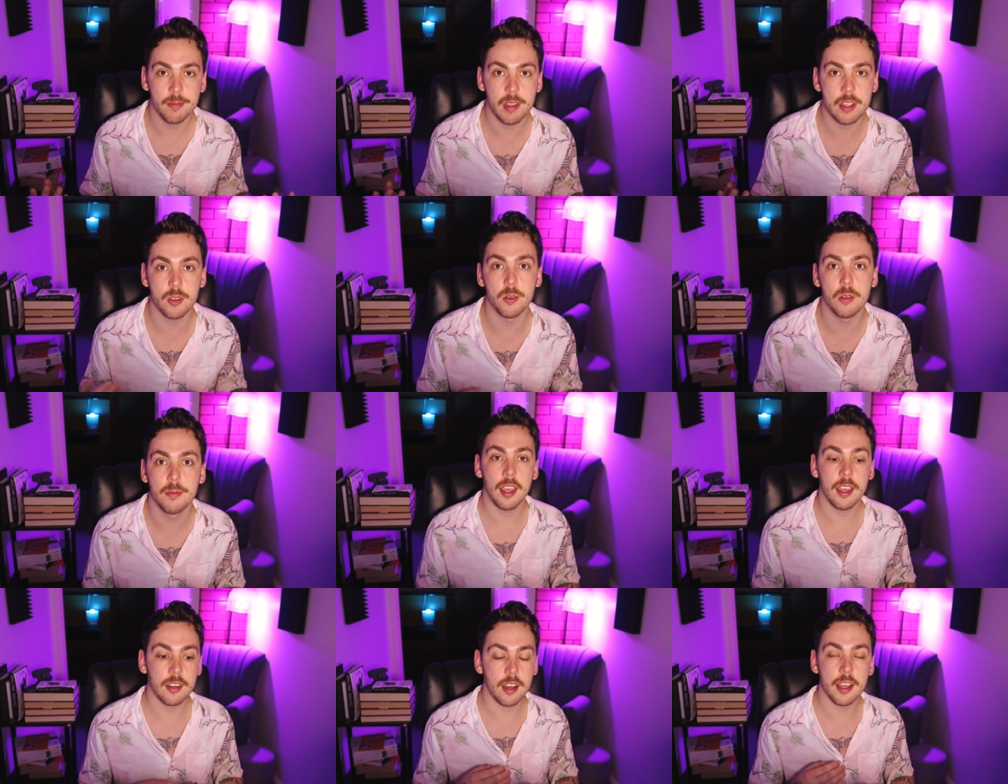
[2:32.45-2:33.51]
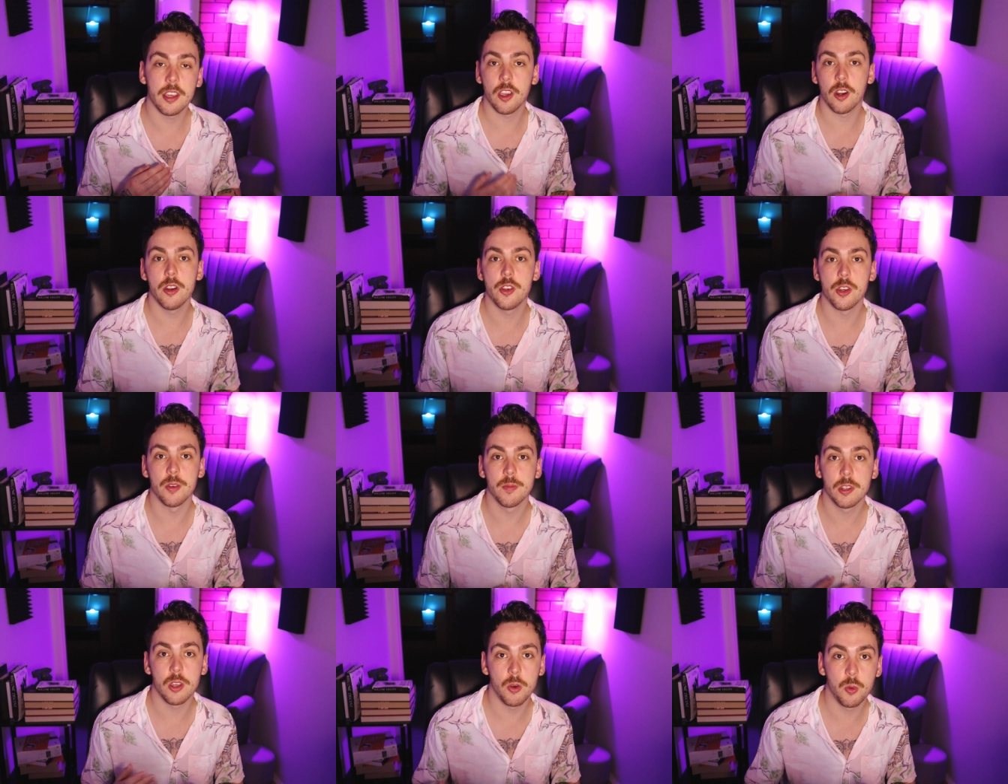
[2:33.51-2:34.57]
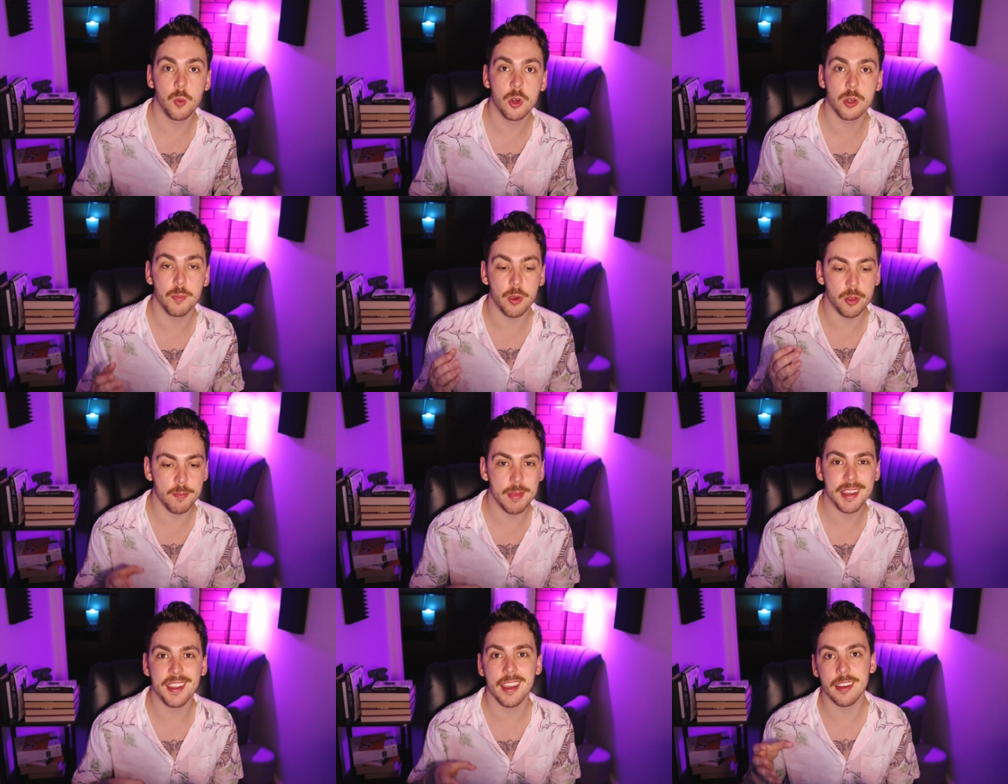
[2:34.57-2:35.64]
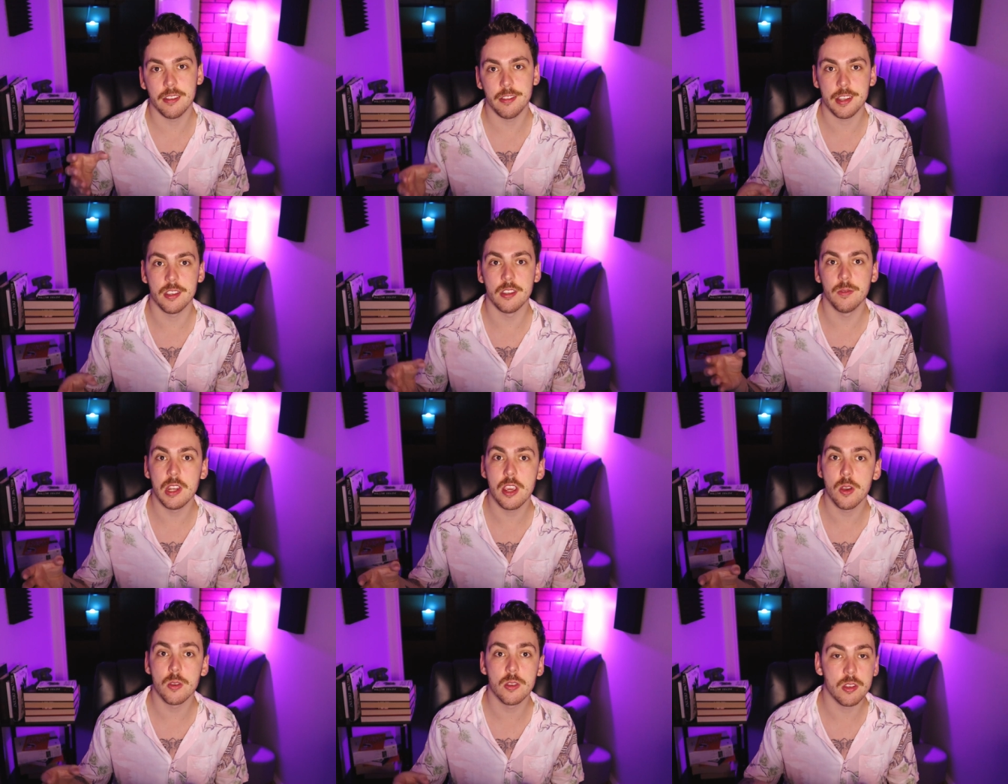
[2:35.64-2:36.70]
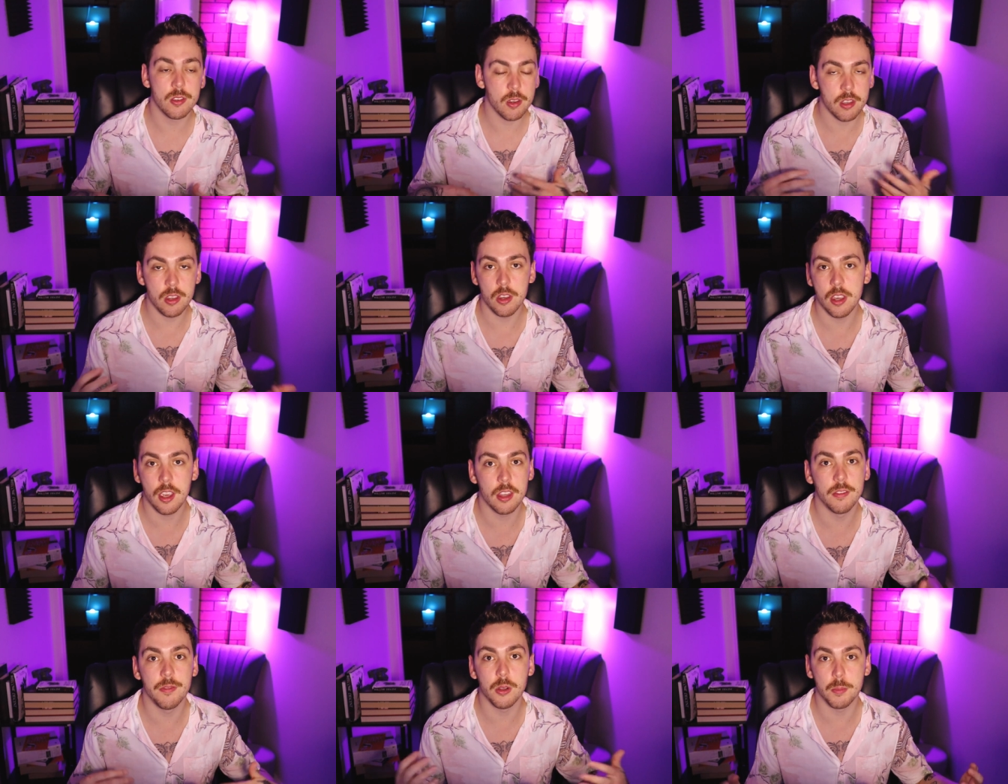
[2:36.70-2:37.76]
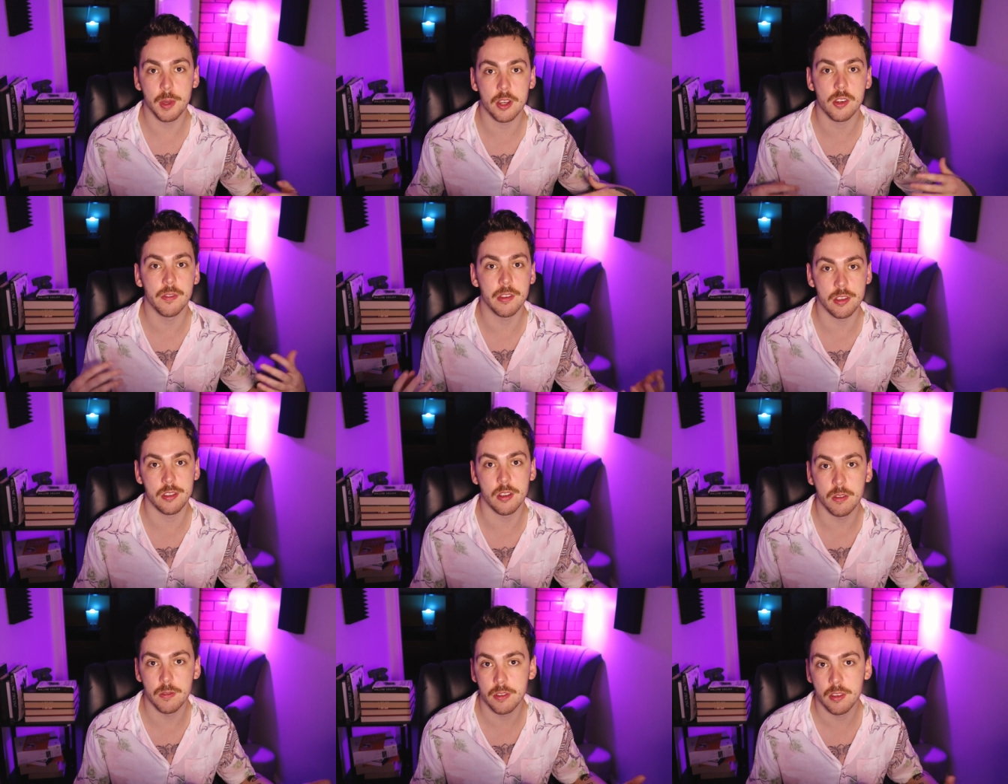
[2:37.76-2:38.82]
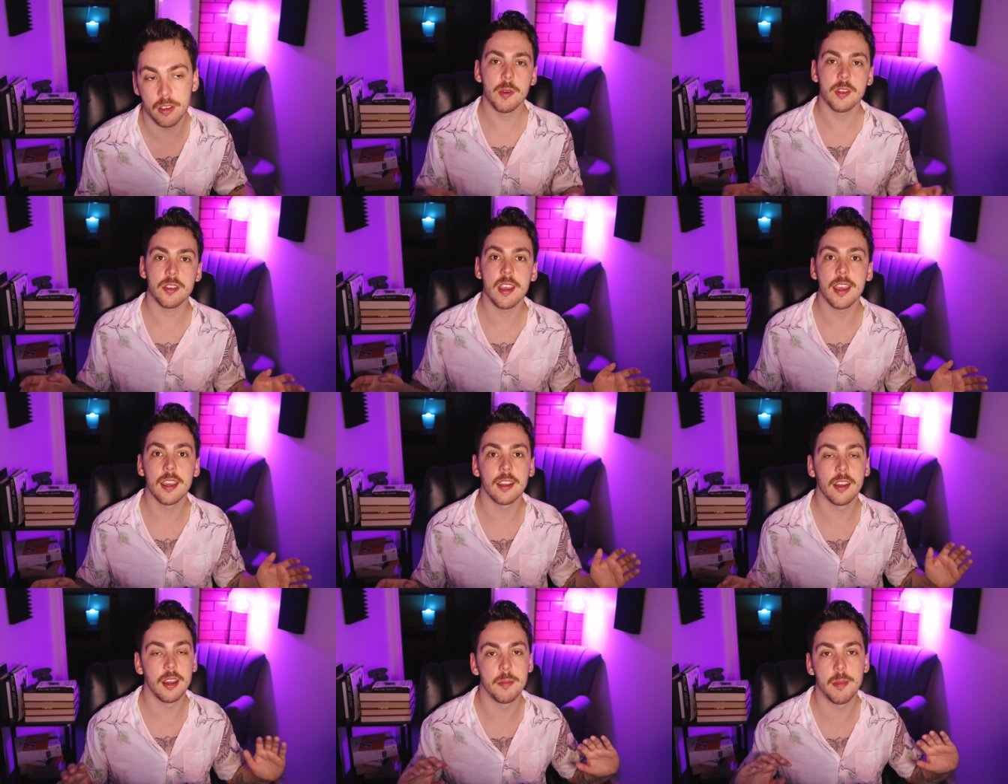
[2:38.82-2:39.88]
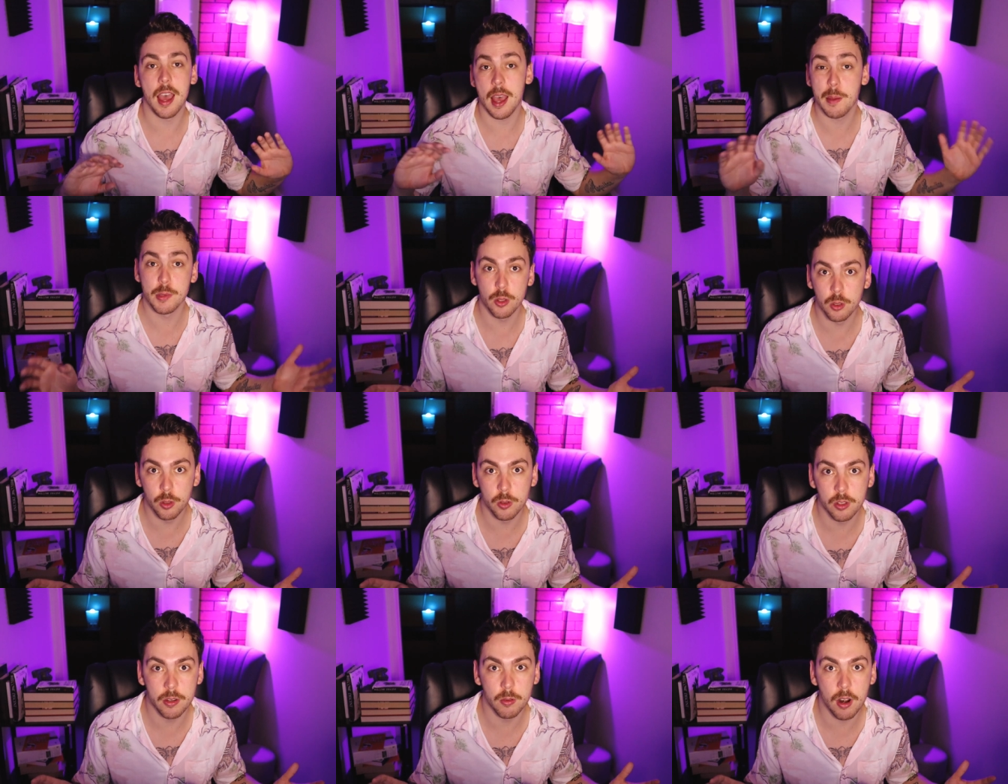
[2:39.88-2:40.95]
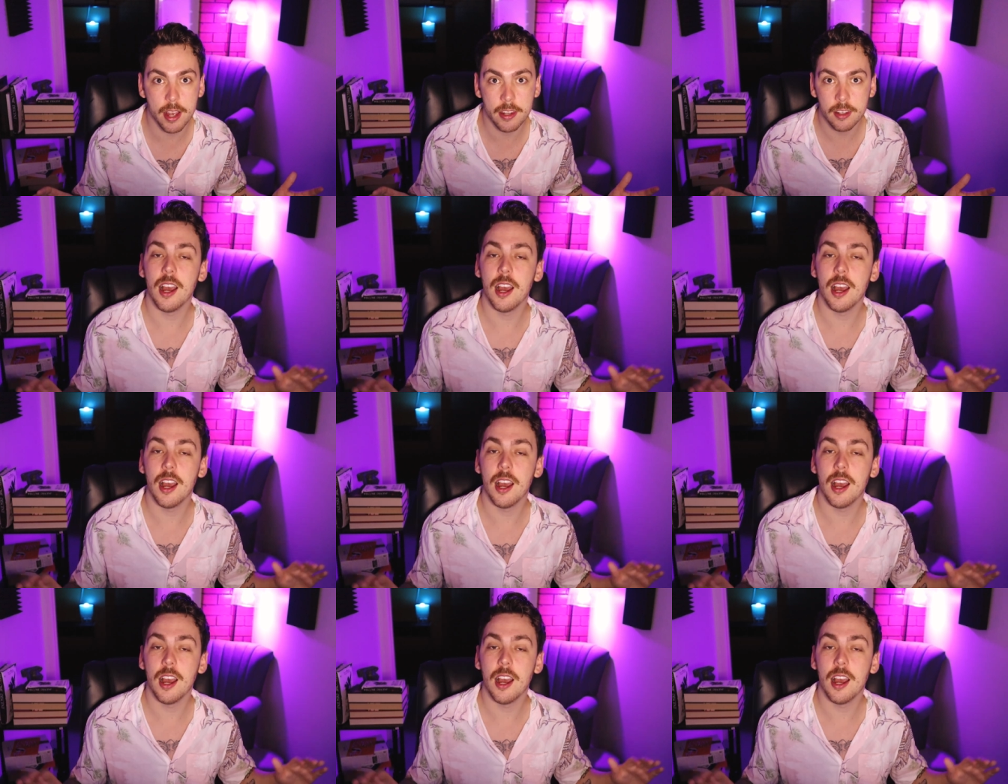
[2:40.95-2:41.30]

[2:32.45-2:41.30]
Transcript: That's all. And I encourage you to go and watch both Meg and Alexa's videos so that you can get the full picture for yourselves. I'm not saying I'm absolutely right.